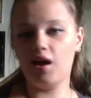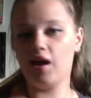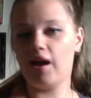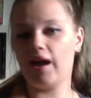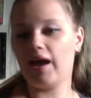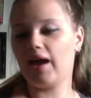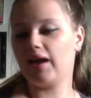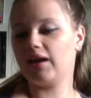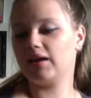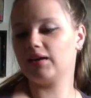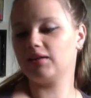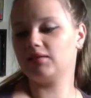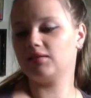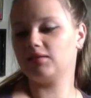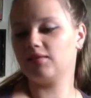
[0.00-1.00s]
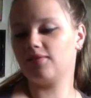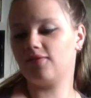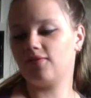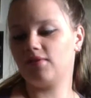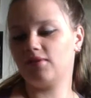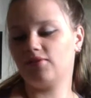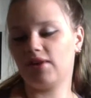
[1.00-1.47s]
And
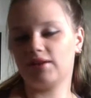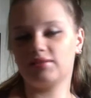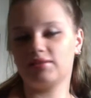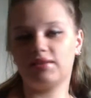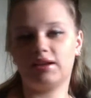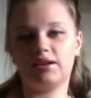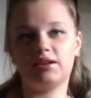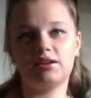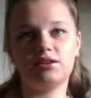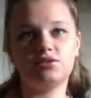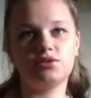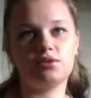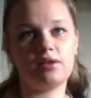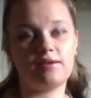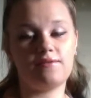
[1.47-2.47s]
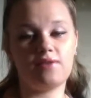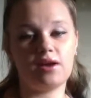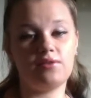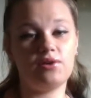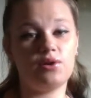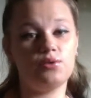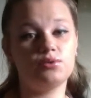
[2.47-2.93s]
the fact that it took like 5
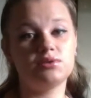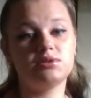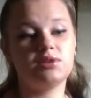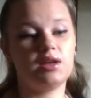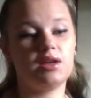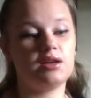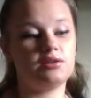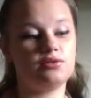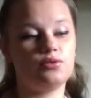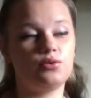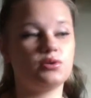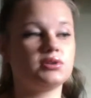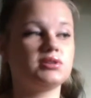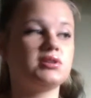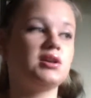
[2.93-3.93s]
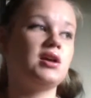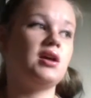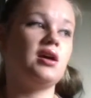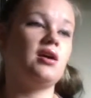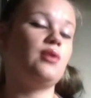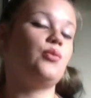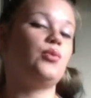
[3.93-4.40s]
coats, and of course,
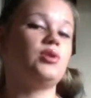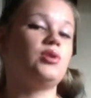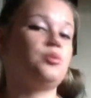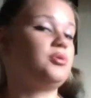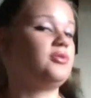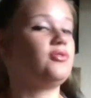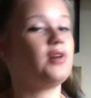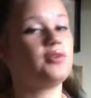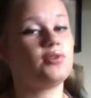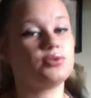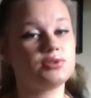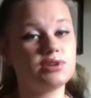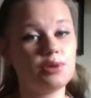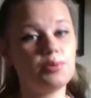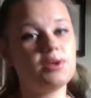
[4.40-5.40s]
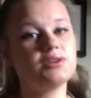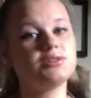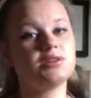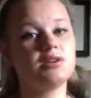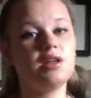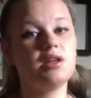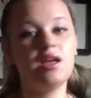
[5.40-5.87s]
when you put 5 coats of nail polish
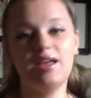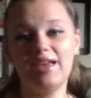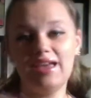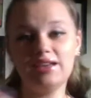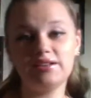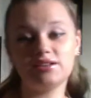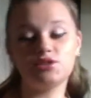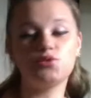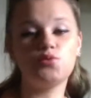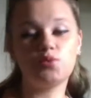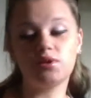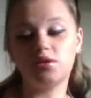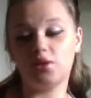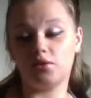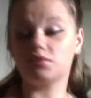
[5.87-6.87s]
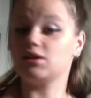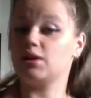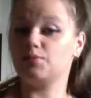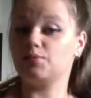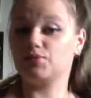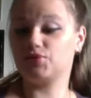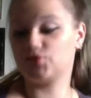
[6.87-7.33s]
on, it takes a really long time
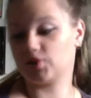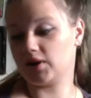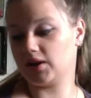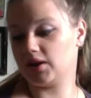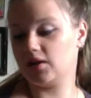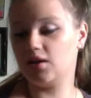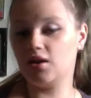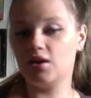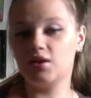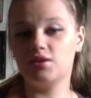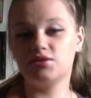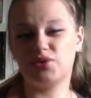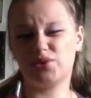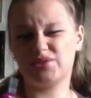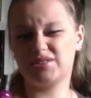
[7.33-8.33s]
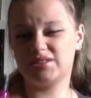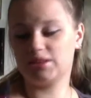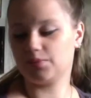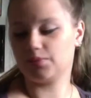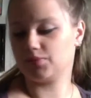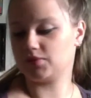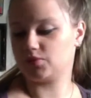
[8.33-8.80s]
to dry, so I'll
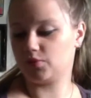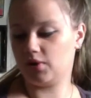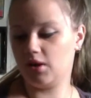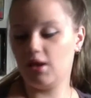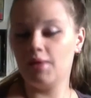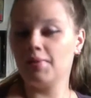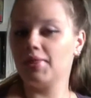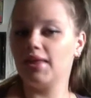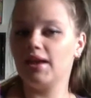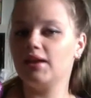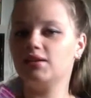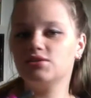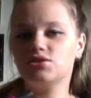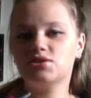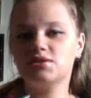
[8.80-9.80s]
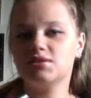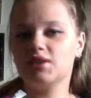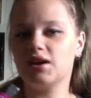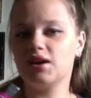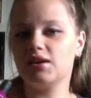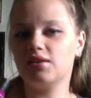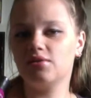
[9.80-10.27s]
skip this one. And it's just
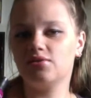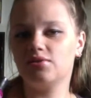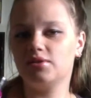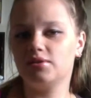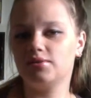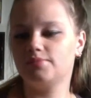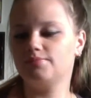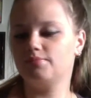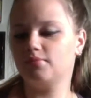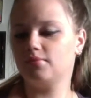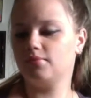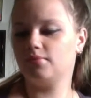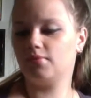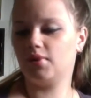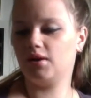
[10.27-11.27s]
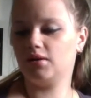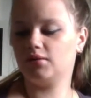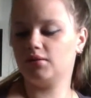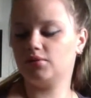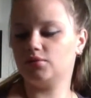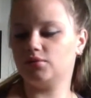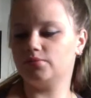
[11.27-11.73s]
kind of a
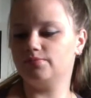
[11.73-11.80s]
little